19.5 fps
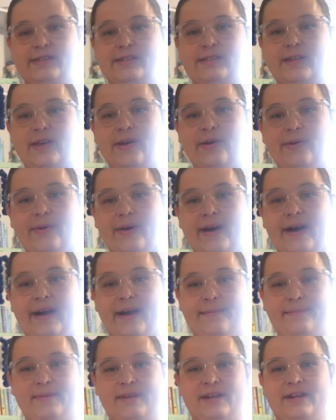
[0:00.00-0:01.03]
So
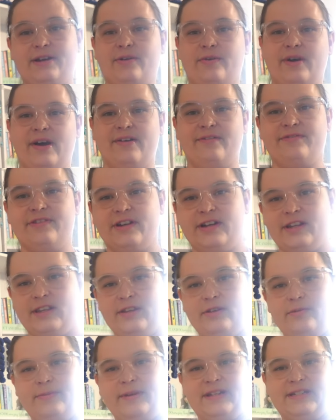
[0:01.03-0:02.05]
I'm gonna go out for a
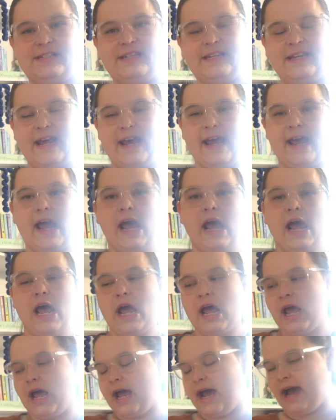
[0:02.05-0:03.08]
little bit today.
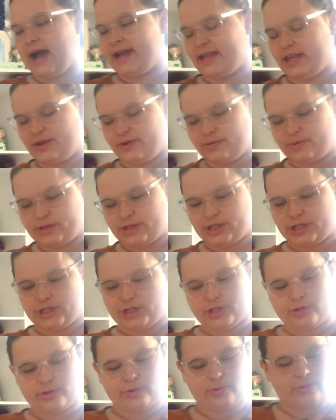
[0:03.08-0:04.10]
I used
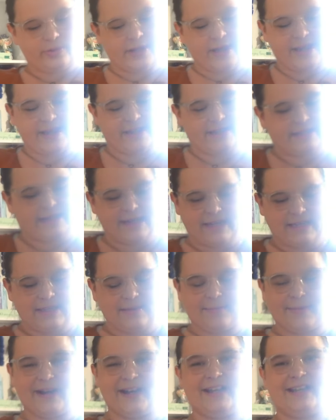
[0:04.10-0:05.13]
to like take the
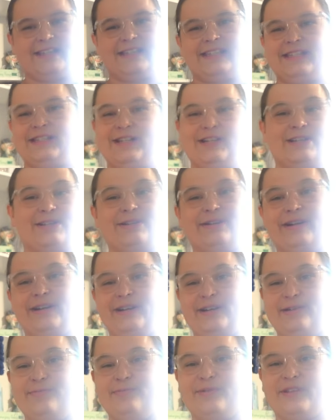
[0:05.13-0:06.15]
bus to
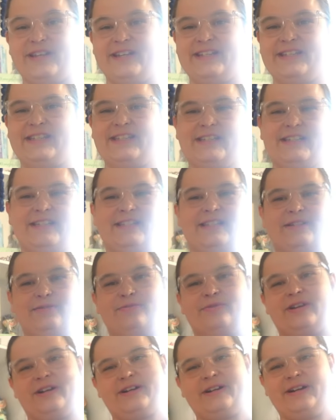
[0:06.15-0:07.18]
random places and
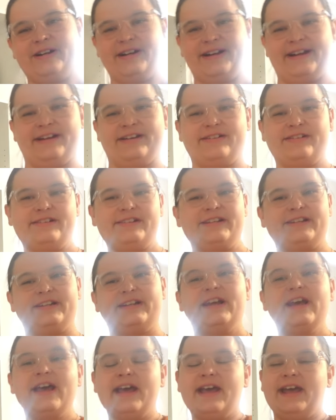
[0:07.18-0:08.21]
walk around and
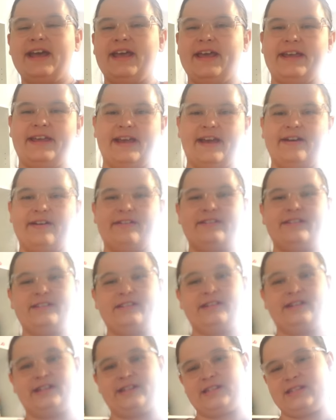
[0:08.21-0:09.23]
hang out
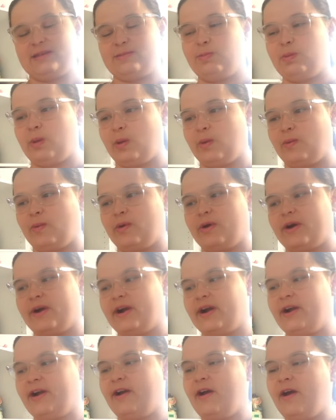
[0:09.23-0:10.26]
and
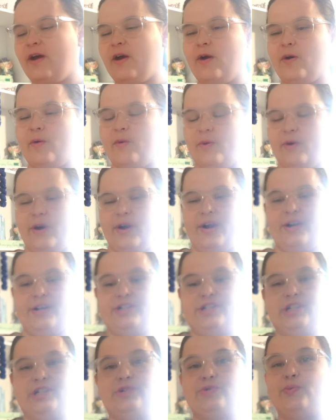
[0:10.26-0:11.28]
explore, or
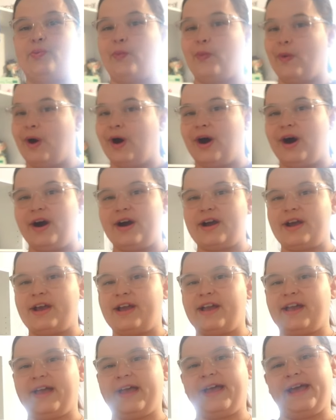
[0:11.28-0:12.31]
just walk
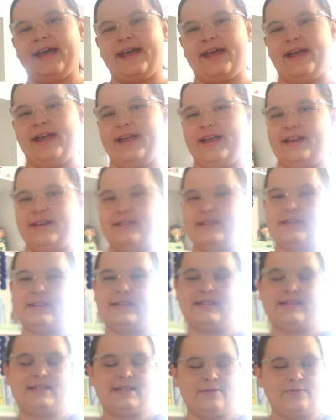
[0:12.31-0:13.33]
and
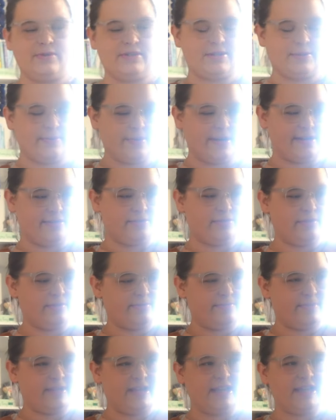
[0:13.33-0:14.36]
see what's around
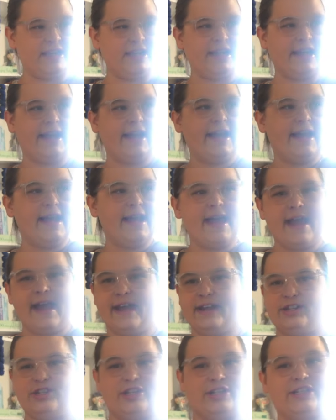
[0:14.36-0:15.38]
me
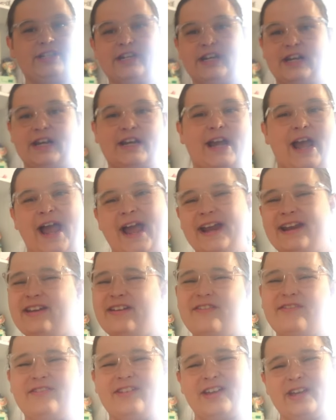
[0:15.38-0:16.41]
and just kind
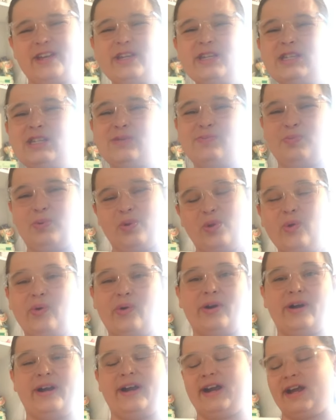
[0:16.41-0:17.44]
of
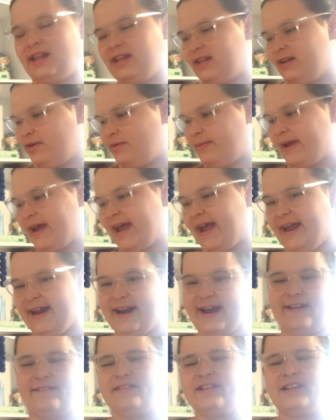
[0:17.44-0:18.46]
explore a little bit, and
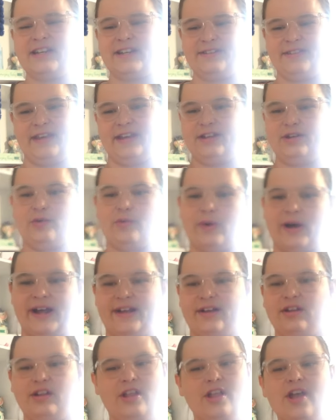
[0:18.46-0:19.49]
I haven't done that in a
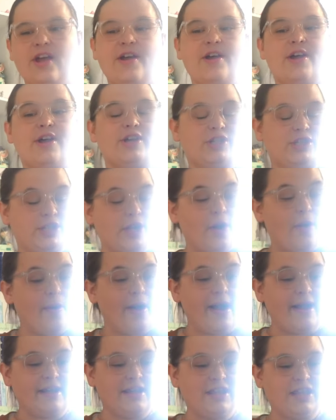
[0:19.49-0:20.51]
while. So
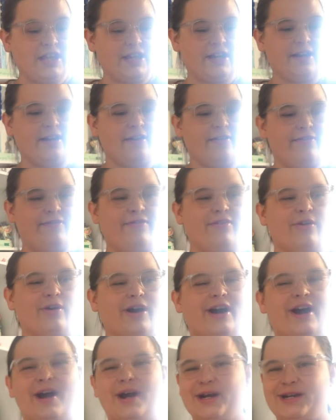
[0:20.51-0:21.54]
I think for
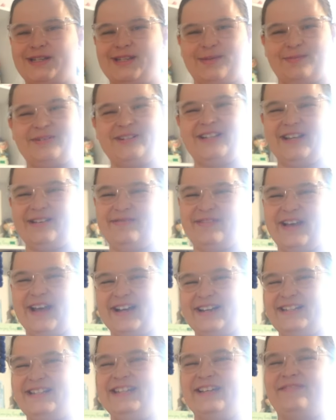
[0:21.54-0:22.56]
our summertime
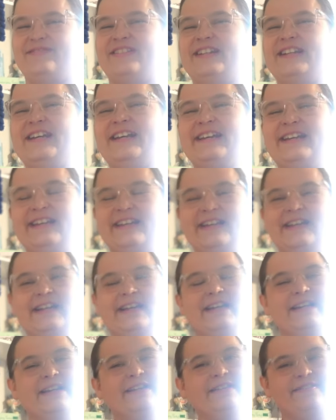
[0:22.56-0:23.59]
activity
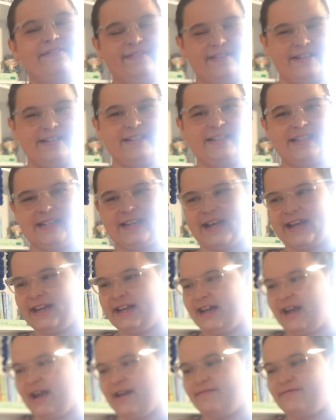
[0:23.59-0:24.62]
for
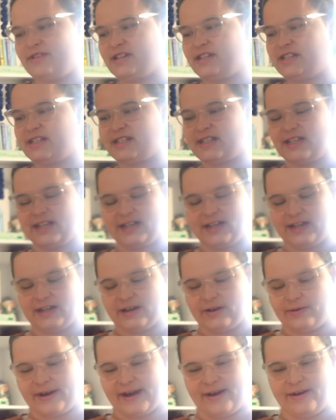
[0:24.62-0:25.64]
today, I'm just gonna
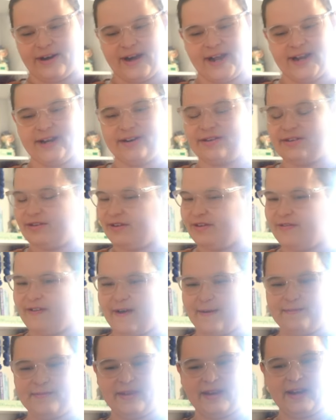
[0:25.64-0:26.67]
go out. I don't know if
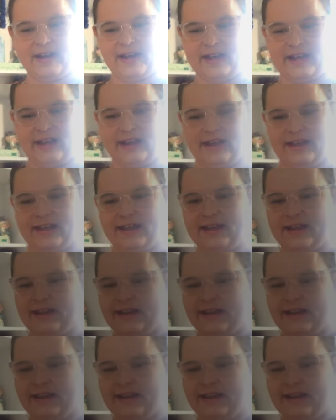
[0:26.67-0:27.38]
I'm gonna